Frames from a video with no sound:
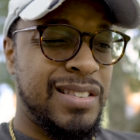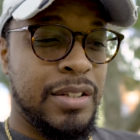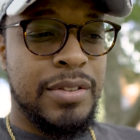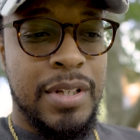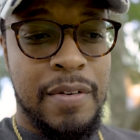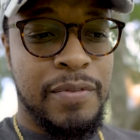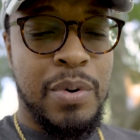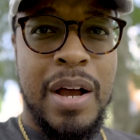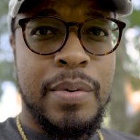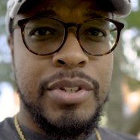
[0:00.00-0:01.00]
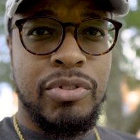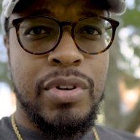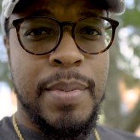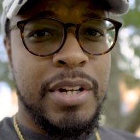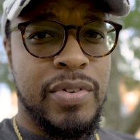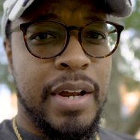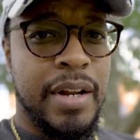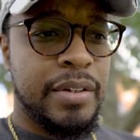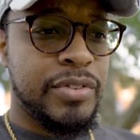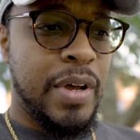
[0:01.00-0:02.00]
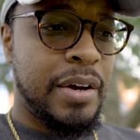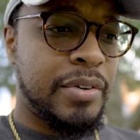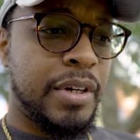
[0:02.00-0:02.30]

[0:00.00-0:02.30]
it's still saying 4 hours and 3 minutes right now, so I don't